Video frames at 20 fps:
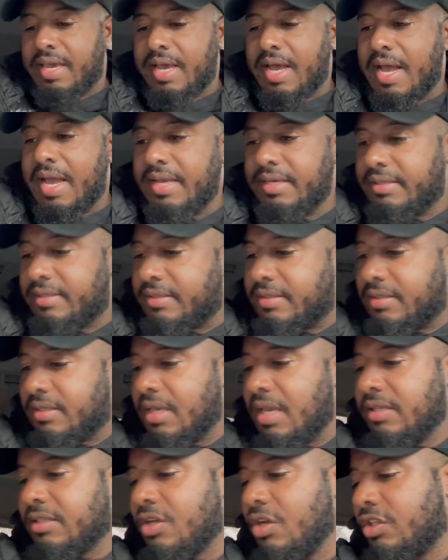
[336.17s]
guys,
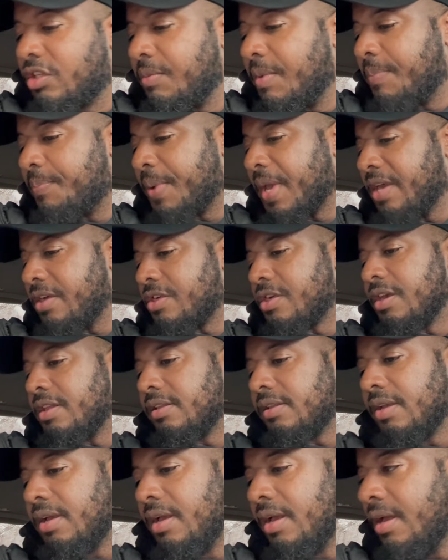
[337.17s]
it's good to be
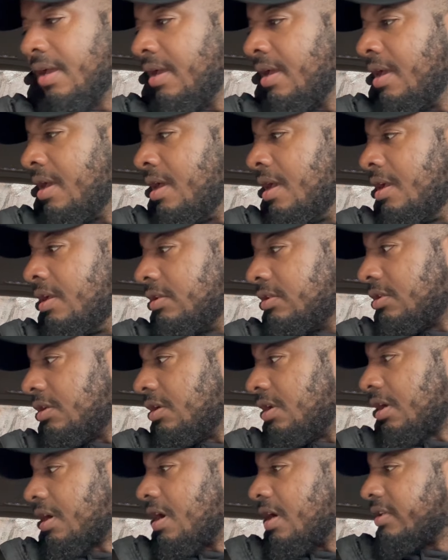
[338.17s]
patient.
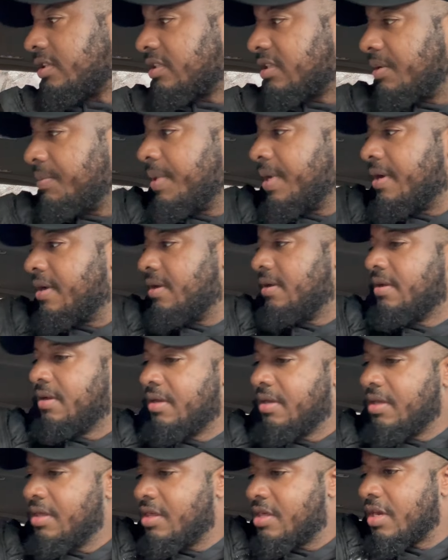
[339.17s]
So the customer
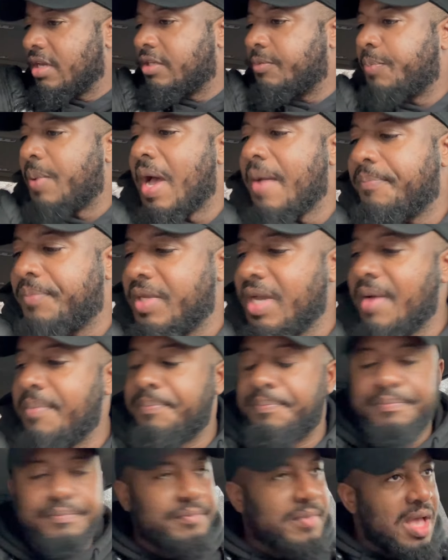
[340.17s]
just popped up.
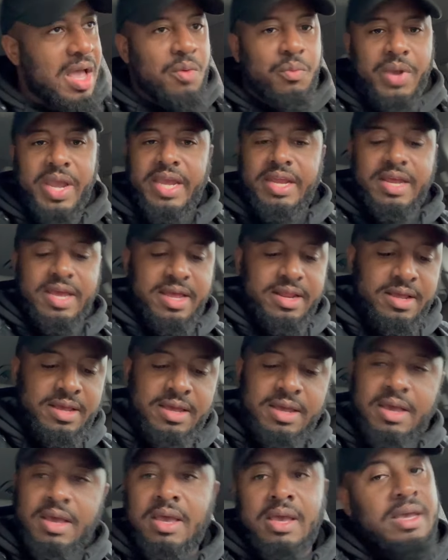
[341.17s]
I waited.
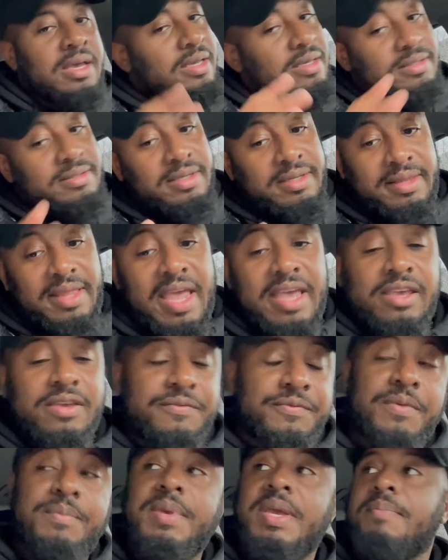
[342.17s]
He said, thank
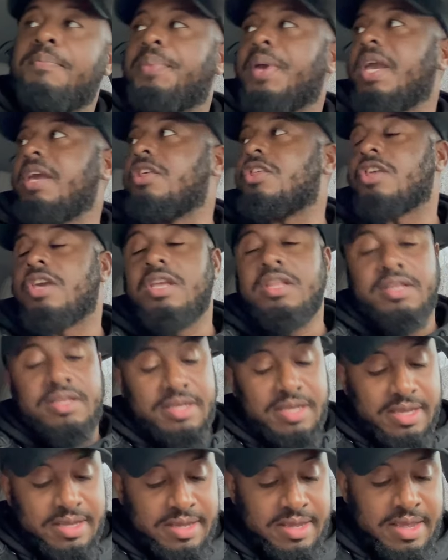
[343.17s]
you for being
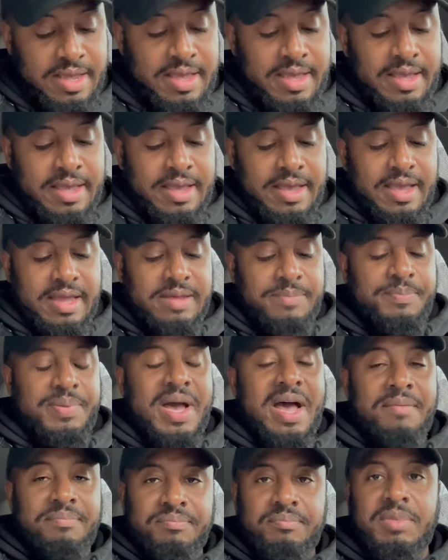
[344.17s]
patient. And he
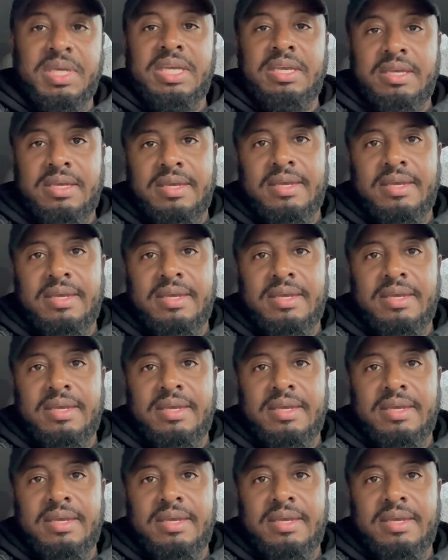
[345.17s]
popped me